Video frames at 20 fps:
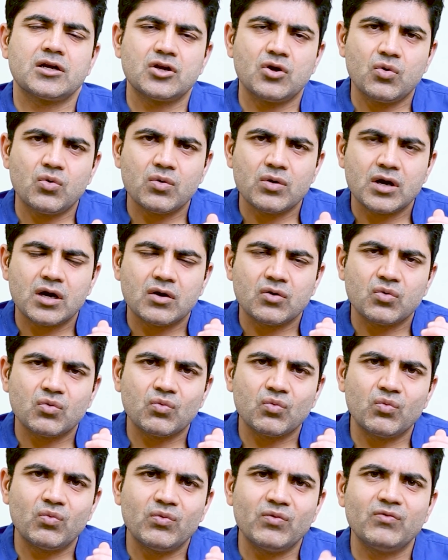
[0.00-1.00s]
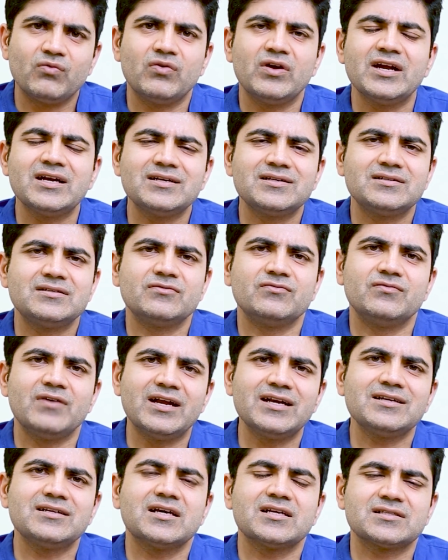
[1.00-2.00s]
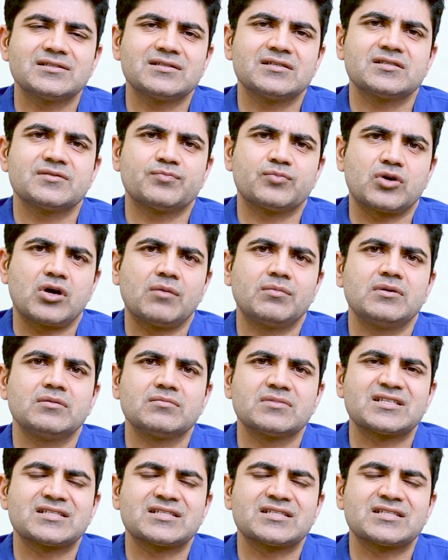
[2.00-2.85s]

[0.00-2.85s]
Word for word: Now when does this problem